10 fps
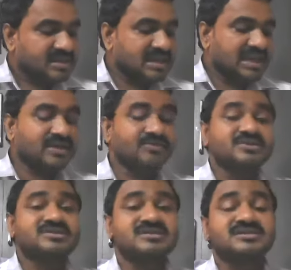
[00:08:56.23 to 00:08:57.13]
a
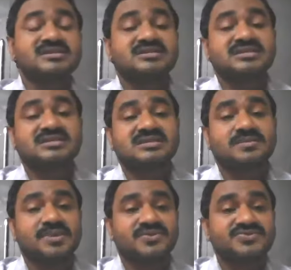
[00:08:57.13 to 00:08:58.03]
language is a
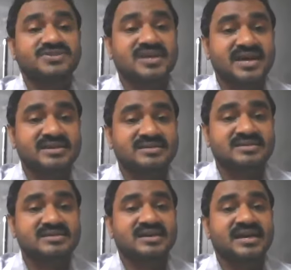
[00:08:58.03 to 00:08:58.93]
system of signs